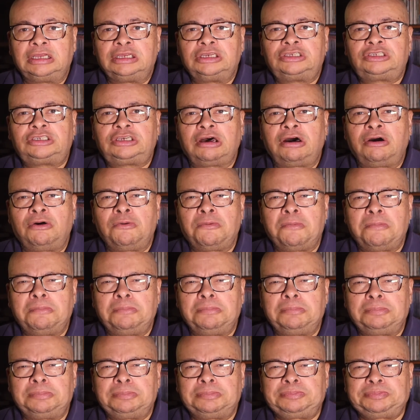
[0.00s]
So
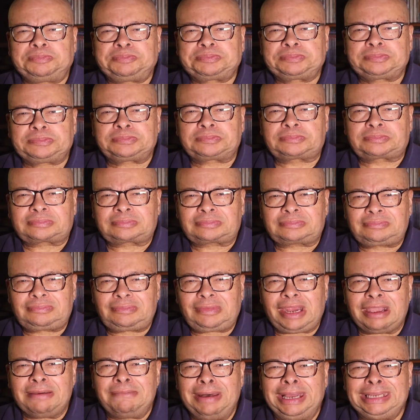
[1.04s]

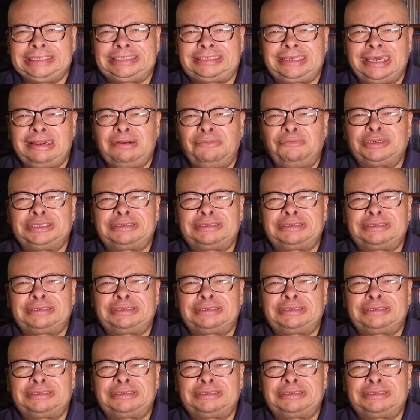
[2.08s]
my son